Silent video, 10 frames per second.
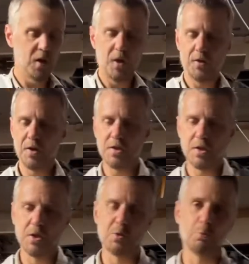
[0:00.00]
This
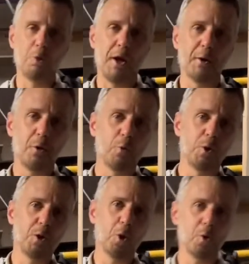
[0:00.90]
is Renner
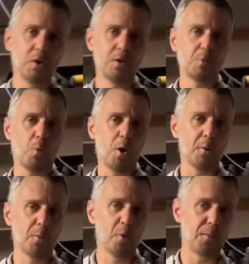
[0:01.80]
Wood Coatings
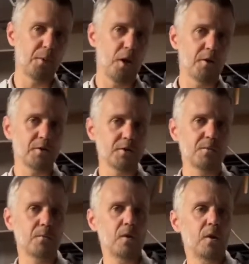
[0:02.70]
waterborne products.
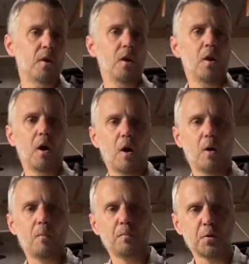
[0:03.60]

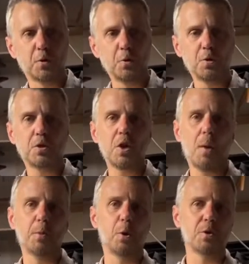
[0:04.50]
The 2
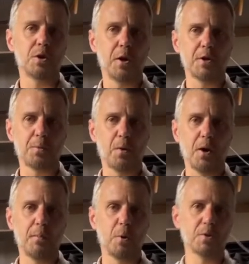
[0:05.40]
top coats that I spray
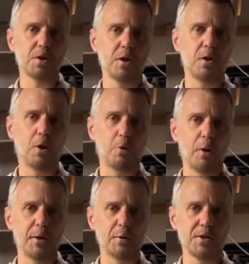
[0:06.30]
mostly are
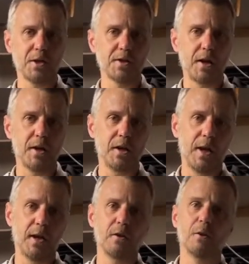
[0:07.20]
Renner
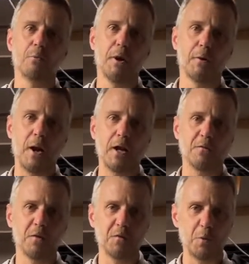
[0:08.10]
688 and Renner
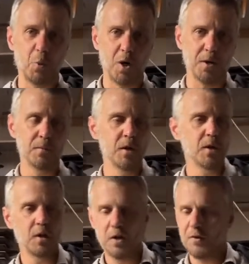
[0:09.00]
851.
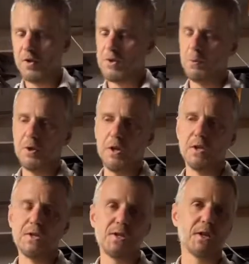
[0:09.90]
This one
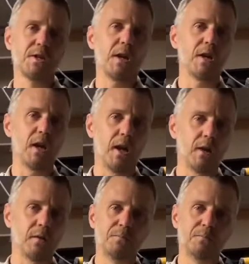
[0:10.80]
is 688.